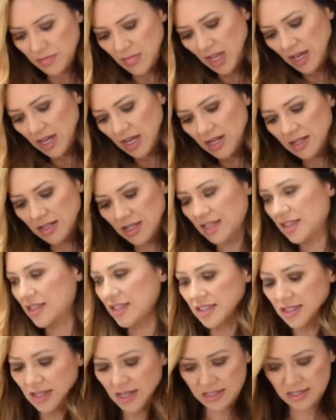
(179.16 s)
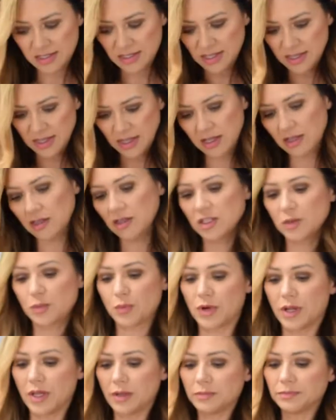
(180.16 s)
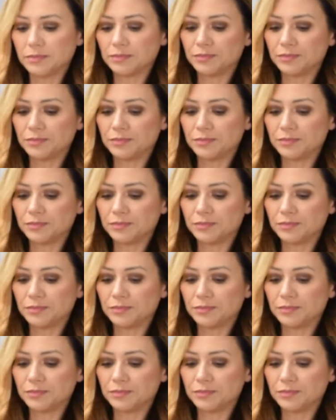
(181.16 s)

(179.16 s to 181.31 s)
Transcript: I kind of like the slices. I think it looks pretty.